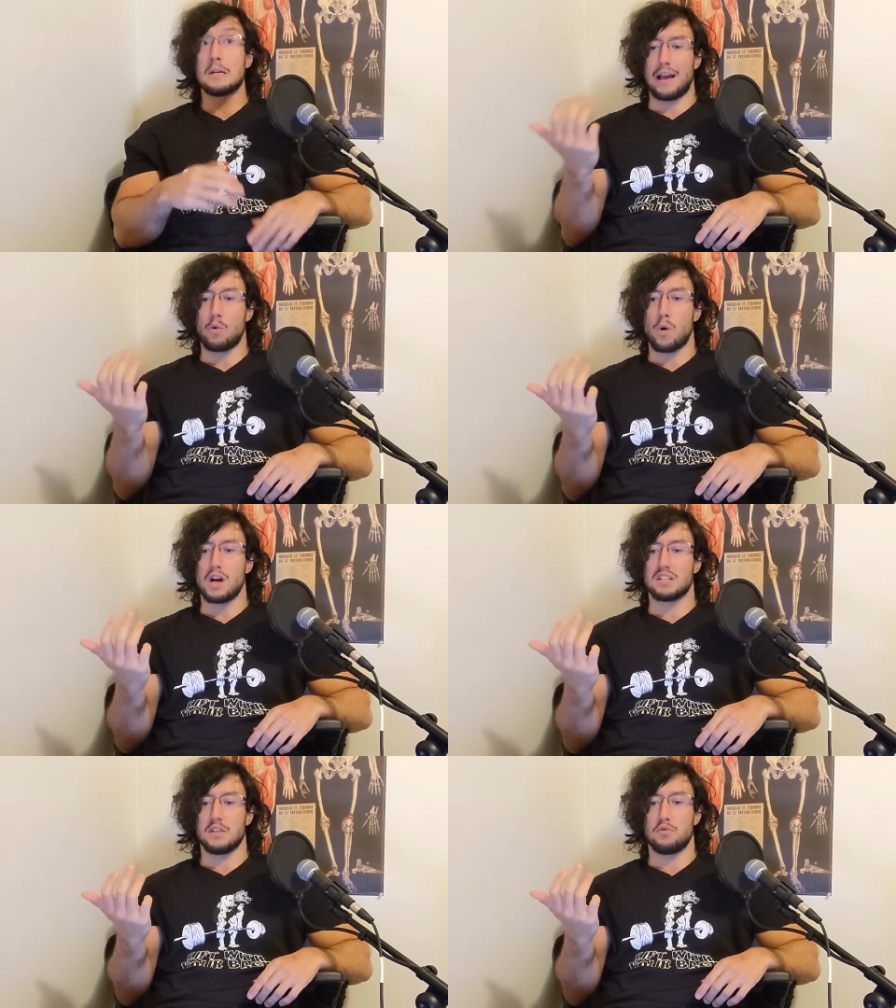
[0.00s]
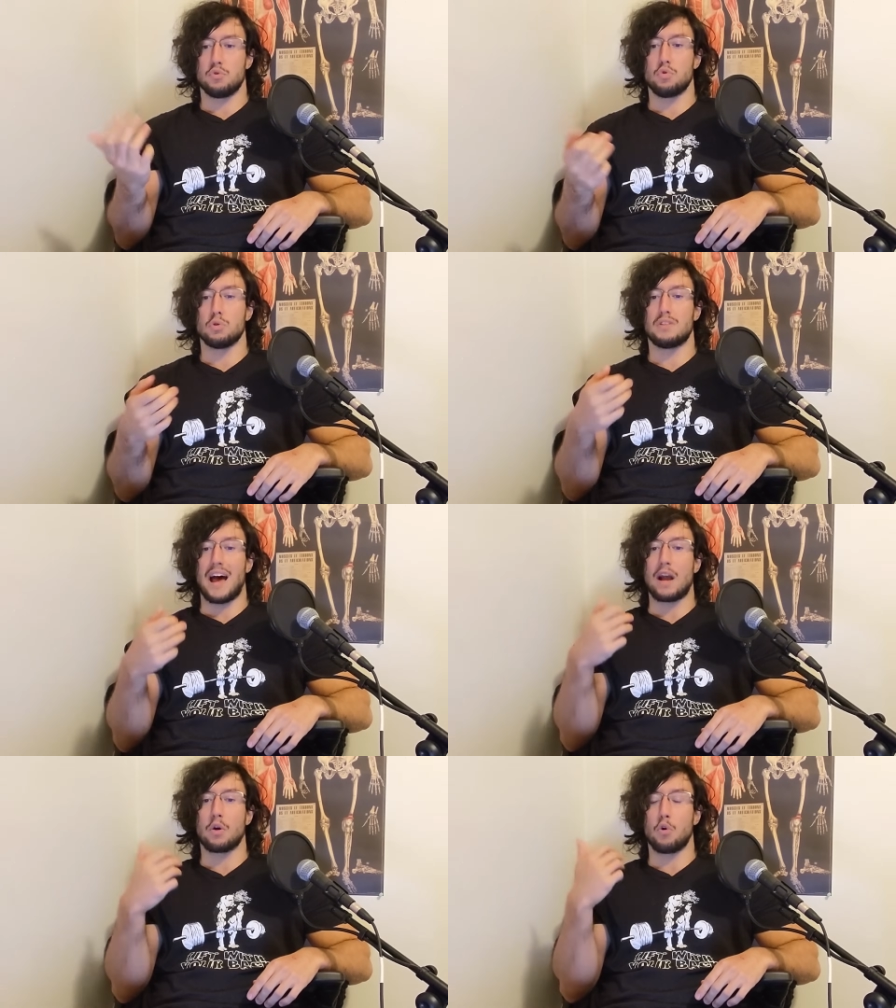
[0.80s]
Likewise, if you do a
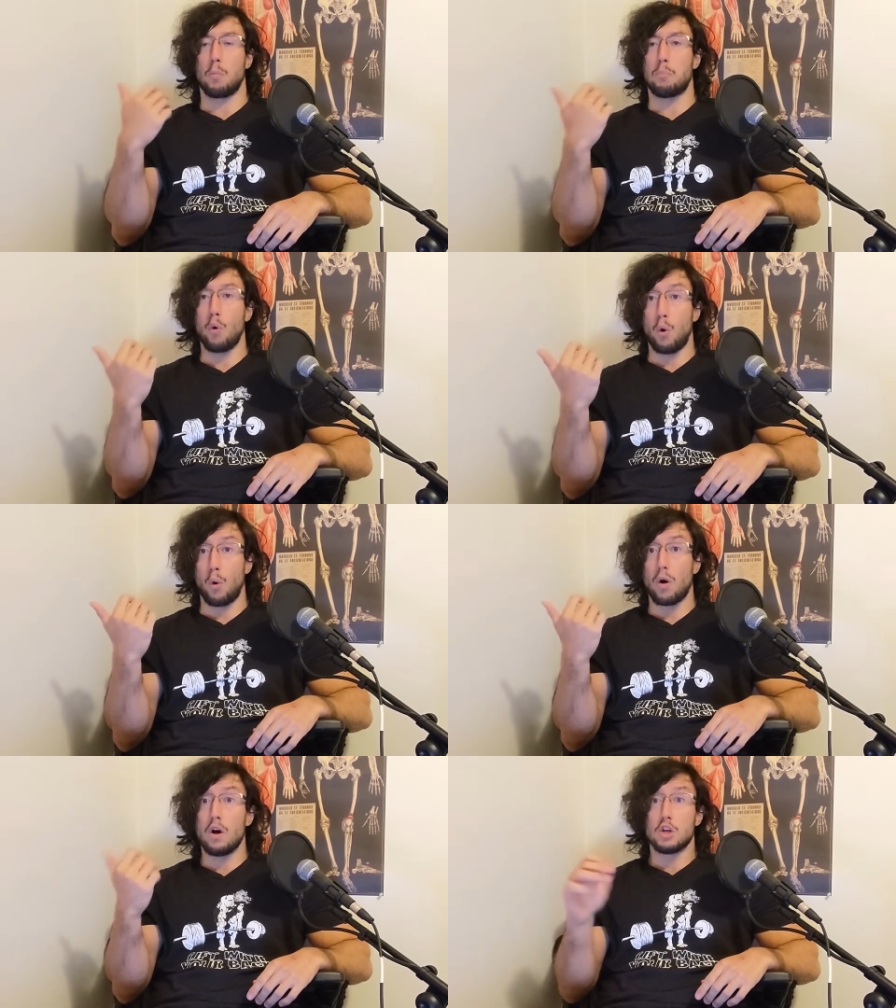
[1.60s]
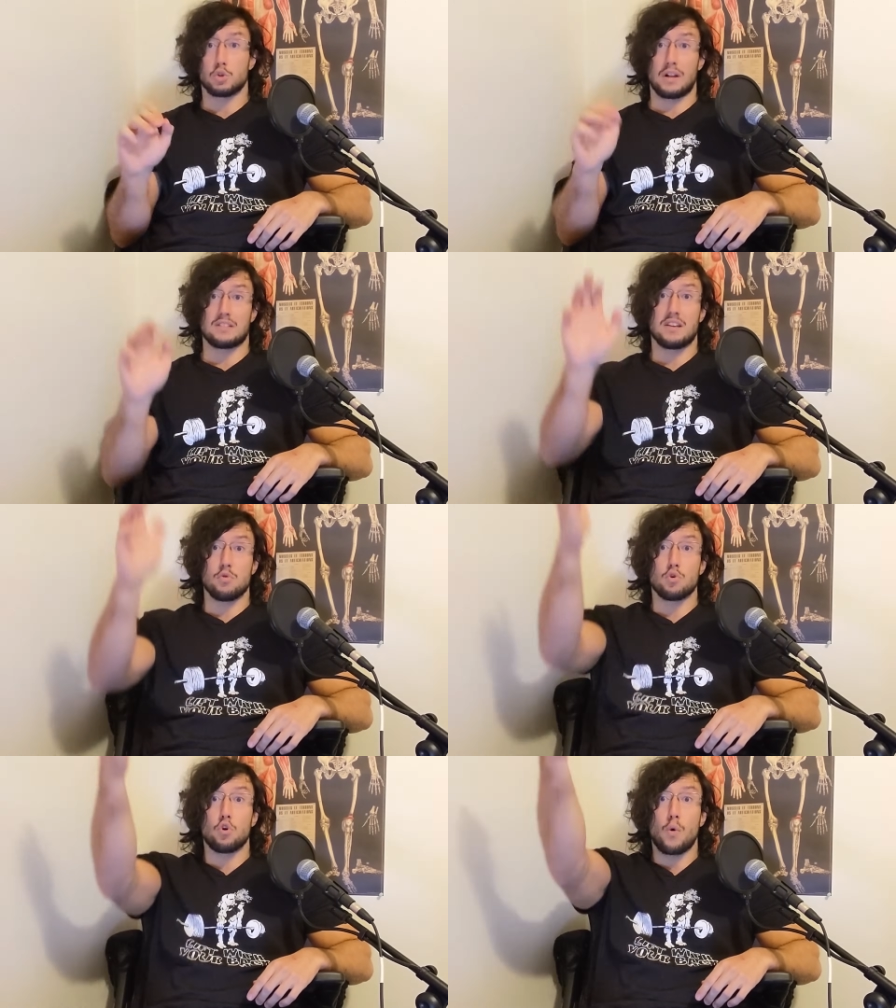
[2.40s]
diagonal pull, so let's say
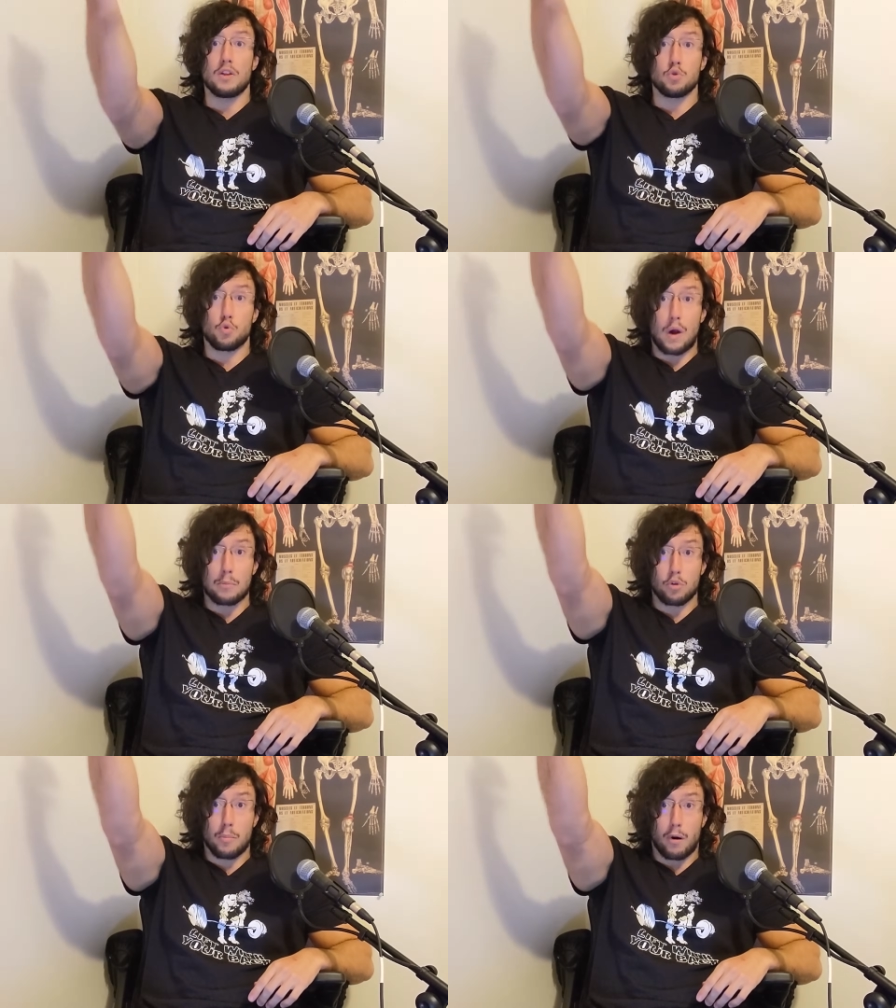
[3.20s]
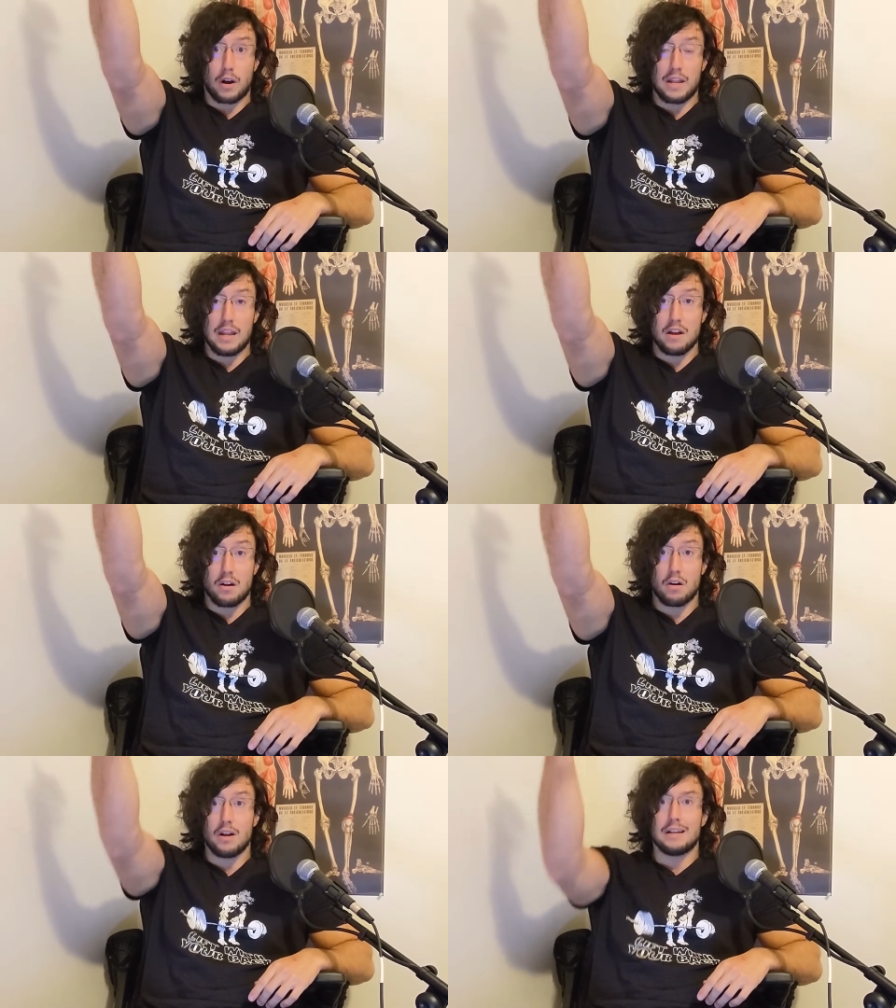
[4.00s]
you go and you grab the bar
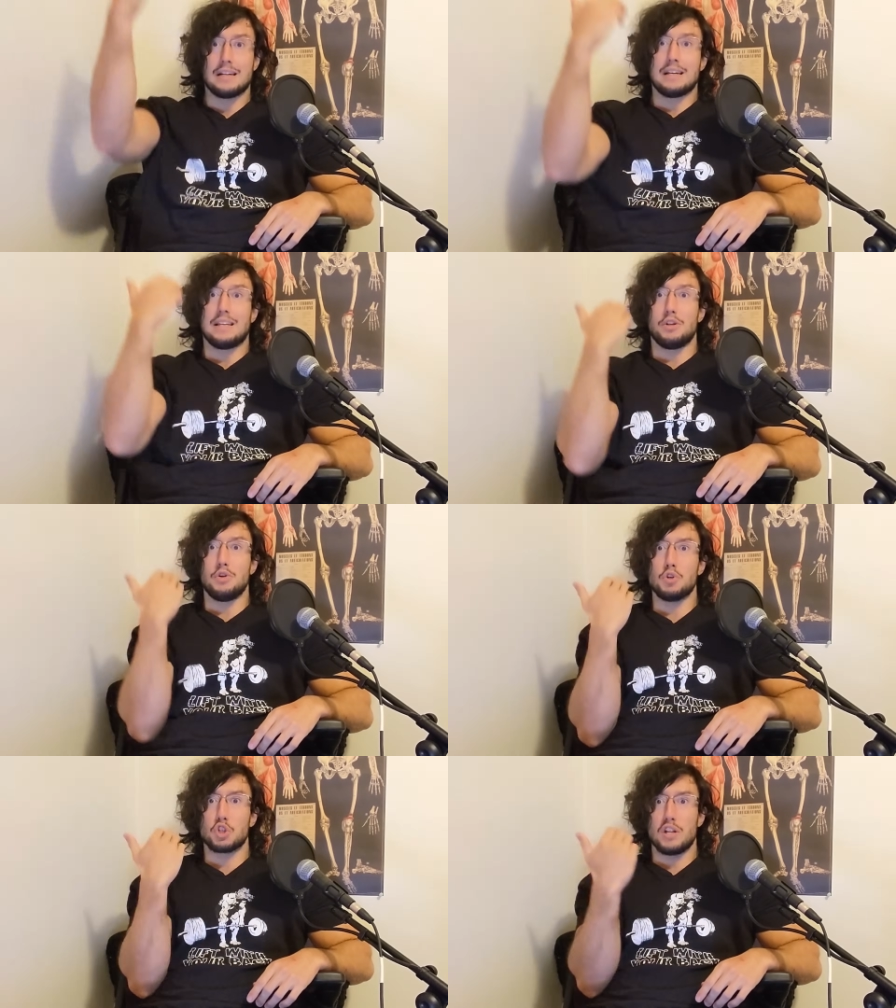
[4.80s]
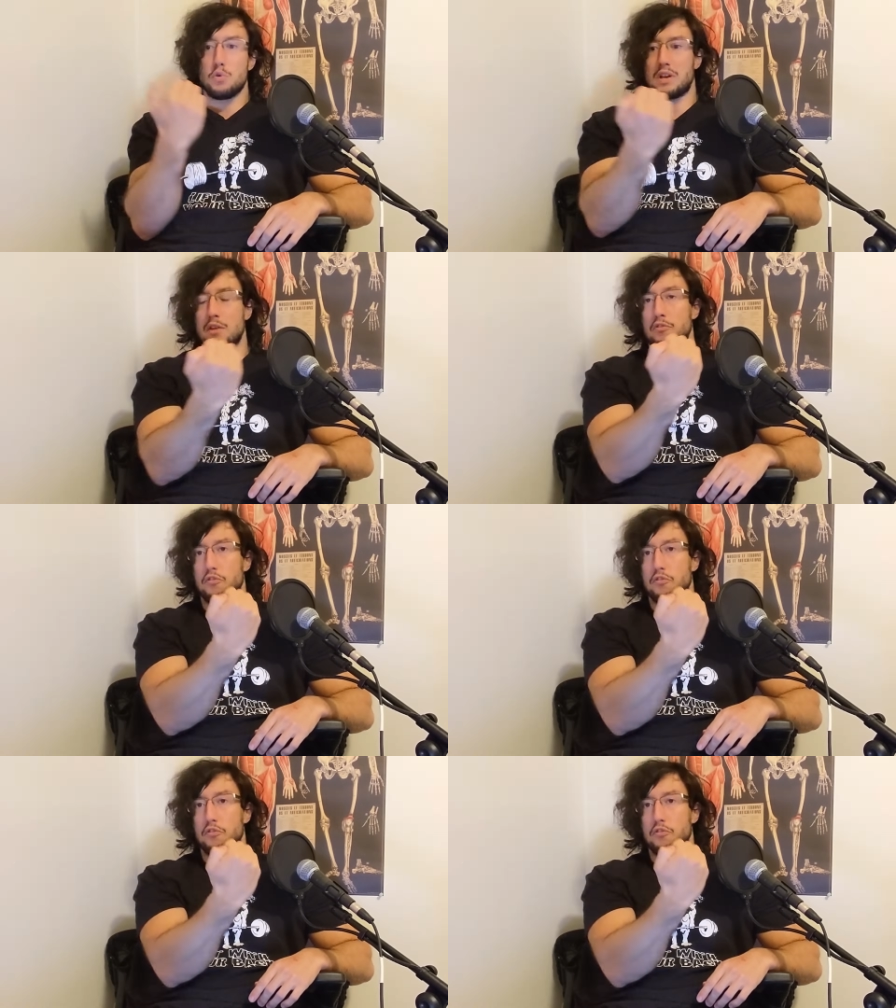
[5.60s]
here, Usually you can